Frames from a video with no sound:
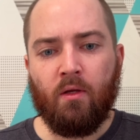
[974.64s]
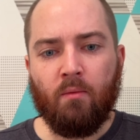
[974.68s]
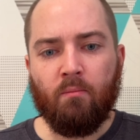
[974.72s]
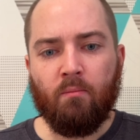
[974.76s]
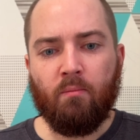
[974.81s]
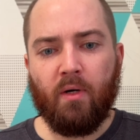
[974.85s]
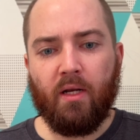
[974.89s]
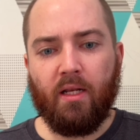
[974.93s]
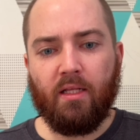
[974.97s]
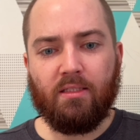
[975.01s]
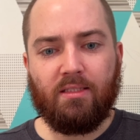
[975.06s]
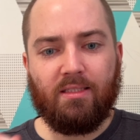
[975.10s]

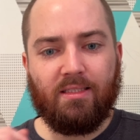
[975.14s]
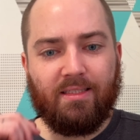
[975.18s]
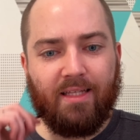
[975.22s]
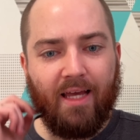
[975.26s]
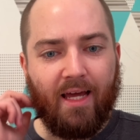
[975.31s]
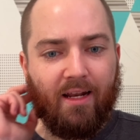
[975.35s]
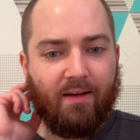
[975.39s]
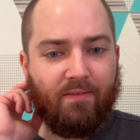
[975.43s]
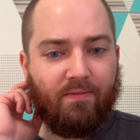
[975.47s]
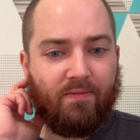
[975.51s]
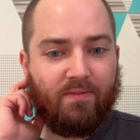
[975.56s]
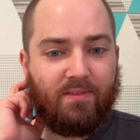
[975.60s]
But
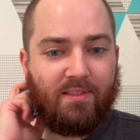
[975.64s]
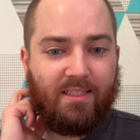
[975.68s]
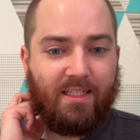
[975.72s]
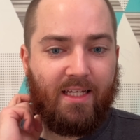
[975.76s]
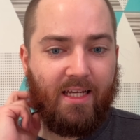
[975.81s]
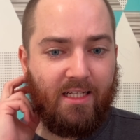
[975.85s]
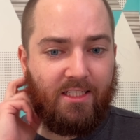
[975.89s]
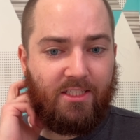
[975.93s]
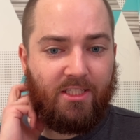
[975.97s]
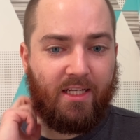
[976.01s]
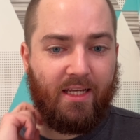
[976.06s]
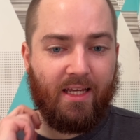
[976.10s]
instead of
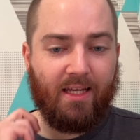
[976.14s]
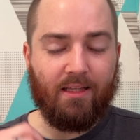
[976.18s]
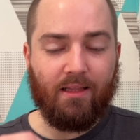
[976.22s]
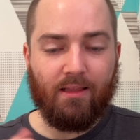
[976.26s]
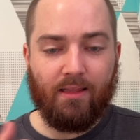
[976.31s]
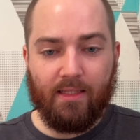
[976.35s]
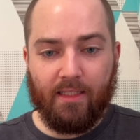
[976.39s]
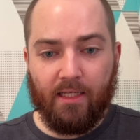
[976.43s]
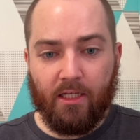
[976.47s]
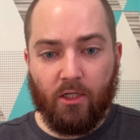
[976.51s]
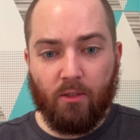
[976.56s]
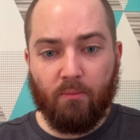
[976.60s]
teaching it
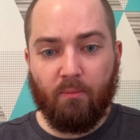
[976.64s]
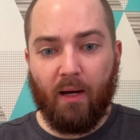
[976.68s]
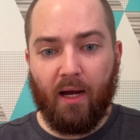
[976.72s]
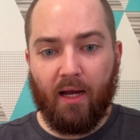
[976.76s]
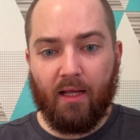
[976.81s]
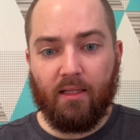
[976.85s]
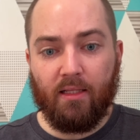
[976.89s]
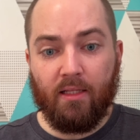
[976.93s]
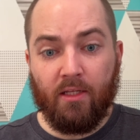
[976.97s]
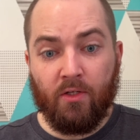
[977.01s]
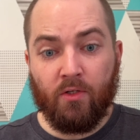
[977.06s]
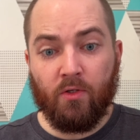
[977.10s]
little by
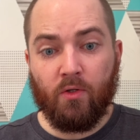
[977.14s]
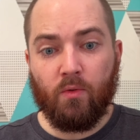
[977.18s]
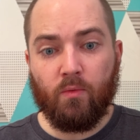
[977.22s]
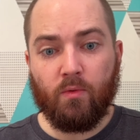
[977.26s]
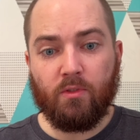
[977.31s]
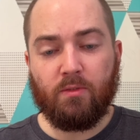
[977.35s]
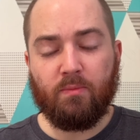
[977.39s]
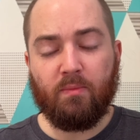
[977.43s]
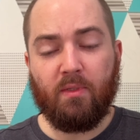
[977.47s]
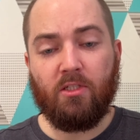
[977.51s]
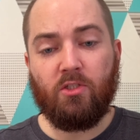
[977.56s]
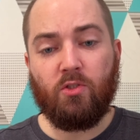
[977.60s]
little,
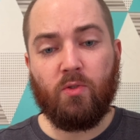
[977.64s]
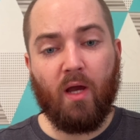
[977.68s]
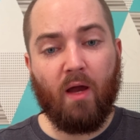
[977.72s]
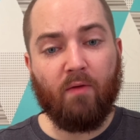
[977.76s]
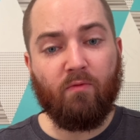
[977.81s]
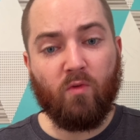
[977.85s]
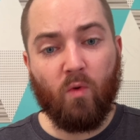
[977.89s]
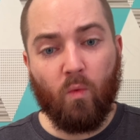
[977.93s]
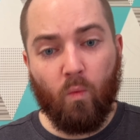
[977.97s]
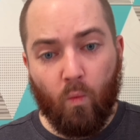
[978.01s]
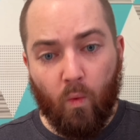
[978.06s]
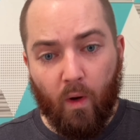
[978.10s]
which means you
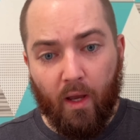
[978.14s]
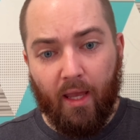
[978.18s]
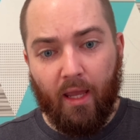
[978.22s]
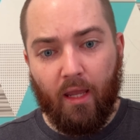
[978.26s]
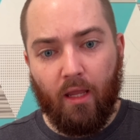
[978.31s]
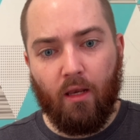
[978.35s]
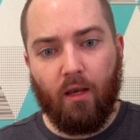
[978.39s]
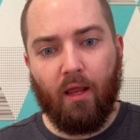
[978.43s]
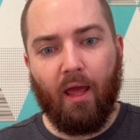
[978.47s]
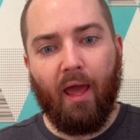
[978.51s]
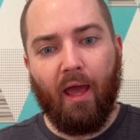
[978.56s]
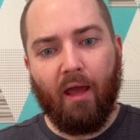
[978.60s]
have to
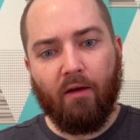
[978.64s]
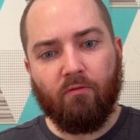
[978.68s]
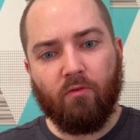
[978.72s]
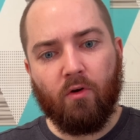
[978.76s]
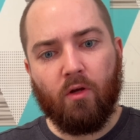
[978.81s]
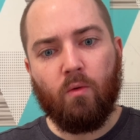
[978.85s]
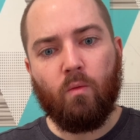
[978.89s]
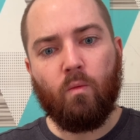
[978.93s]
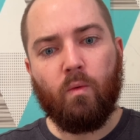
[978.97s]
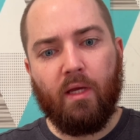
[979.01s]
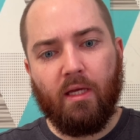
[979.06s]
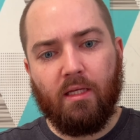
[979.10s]
wait
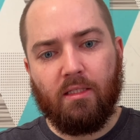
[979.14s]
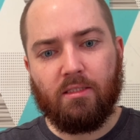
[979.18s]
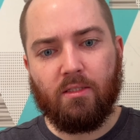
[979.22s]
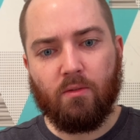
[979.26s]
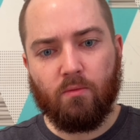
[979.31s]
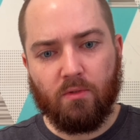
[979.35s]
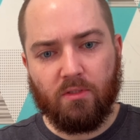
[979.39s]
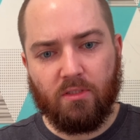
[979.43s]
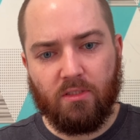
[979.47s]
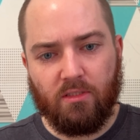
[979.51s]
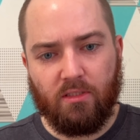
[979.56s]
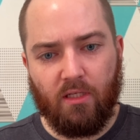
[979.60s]
every week to
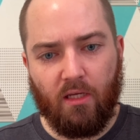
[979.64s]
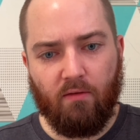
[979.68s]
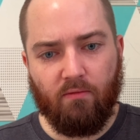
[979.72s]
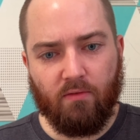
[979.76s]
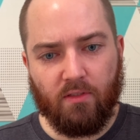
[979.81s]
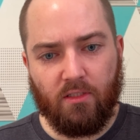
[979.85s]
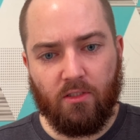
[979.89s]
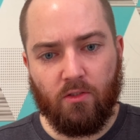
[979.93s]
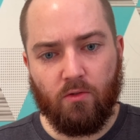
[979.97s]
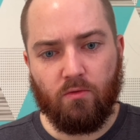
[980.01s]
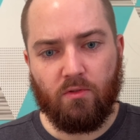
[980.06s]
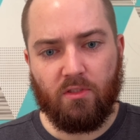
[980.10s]
receive a
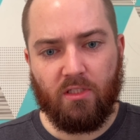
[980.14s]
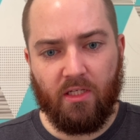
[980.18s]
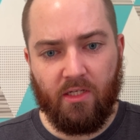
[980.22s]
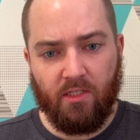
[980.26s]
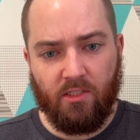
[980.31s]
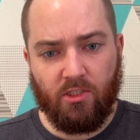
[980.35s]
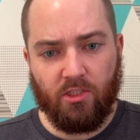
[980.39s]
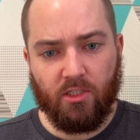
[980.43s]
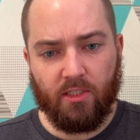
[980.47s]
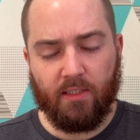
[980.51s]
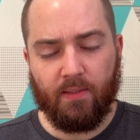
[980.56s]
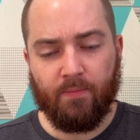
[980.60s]
new
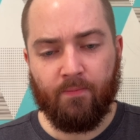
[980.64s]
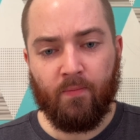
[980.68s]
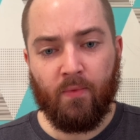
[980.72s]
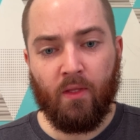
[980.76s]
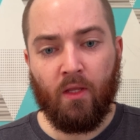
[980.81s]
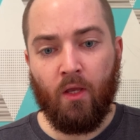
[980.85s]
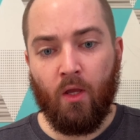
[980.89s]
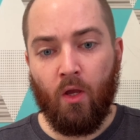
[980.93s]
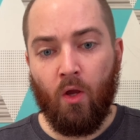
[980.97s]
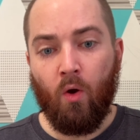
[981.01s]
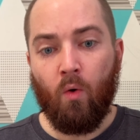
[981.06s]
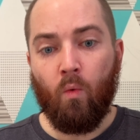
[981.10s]
teaching,
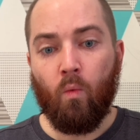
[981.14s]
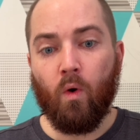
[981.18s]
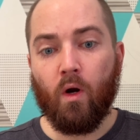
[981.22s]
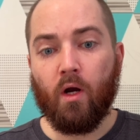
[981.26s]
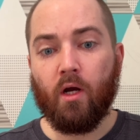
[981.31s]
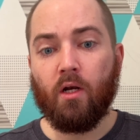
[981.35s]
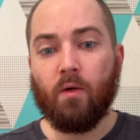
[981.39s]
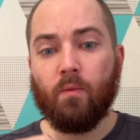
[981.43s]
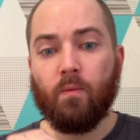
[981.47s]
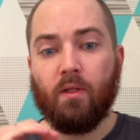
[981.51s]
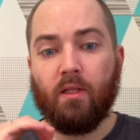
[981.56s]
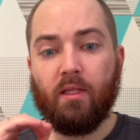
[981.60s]
we're
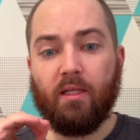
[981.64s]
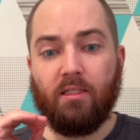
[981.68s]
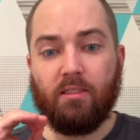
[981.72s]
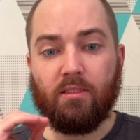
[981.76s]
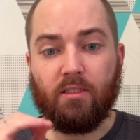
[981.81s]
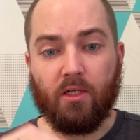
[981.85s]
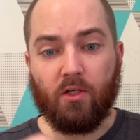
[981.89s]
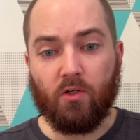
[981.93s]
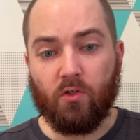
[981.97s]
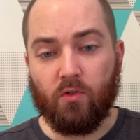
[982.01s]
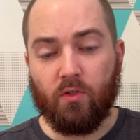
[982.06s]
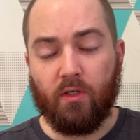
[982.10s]
going to release
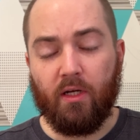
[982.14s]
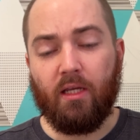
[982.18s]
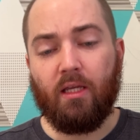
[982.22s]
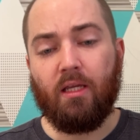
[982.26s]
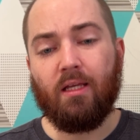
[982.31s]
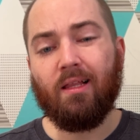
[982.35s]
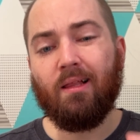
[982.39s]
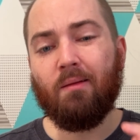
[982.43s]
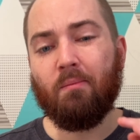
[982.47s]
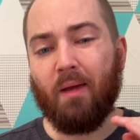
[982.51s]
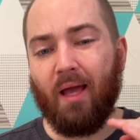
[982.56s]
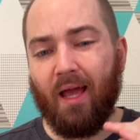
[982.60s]
the
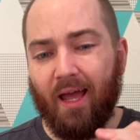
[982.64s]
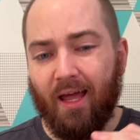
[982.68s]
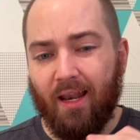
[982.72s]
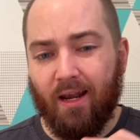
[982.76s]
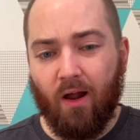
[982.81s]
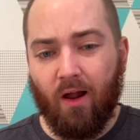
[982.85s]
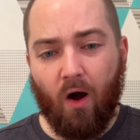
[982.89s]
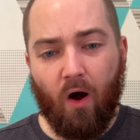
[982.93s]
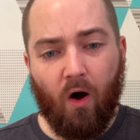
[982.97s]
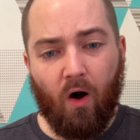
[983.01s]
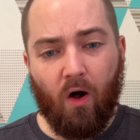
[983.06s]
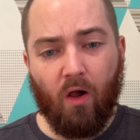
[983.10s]
curriculum
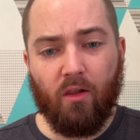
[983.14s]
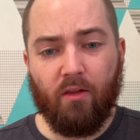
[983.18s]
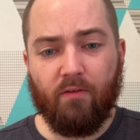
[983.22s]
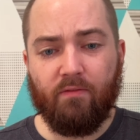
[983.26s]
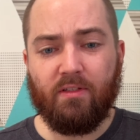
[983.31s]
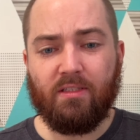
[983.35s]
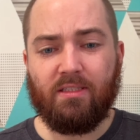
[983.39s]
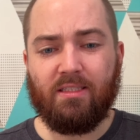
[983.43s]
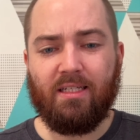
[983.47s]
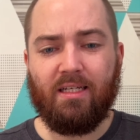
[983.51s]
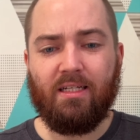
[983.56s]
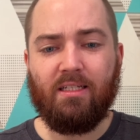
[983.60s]
and all of
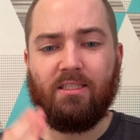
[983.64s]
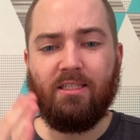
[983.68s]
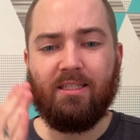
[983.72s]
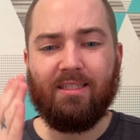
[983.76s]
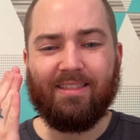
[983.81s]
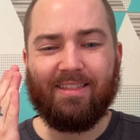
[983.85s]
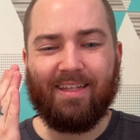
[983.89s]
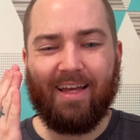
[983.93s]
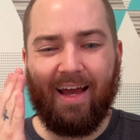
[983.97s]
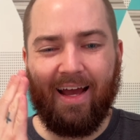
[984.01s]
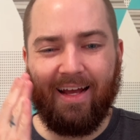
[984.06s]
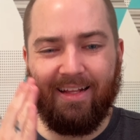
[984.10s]
the
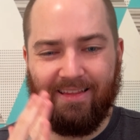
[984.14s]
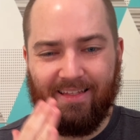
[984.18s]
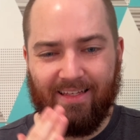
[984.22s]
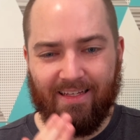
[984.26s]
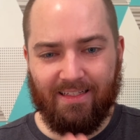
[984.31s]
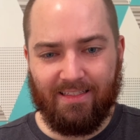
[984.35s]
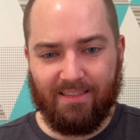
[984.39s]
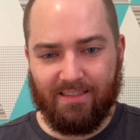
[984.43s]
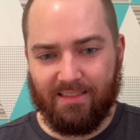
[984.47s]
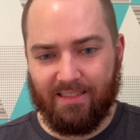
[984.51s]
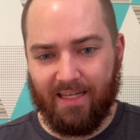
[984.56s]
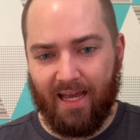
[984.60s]
teachings at the
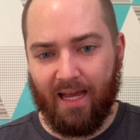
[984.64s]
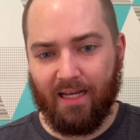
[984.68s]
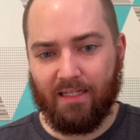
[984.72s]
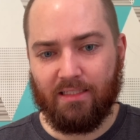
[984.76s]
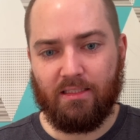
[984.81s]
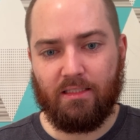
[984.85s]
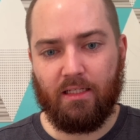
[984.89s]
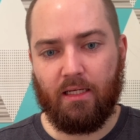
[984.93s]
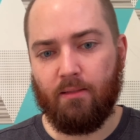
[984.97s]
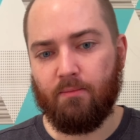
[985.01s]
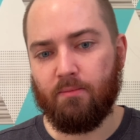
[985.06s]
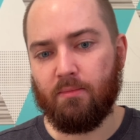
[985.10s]
exact
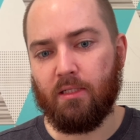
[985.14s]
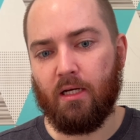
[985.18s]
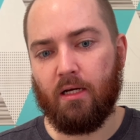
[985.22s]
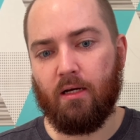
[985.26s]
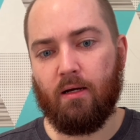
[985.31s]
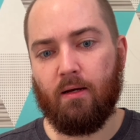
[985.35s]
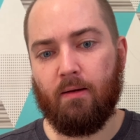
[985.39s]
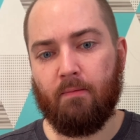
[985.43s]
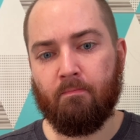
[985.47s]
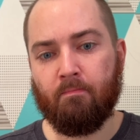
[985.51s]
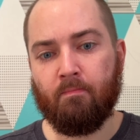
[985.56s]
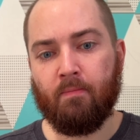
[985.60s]
same time.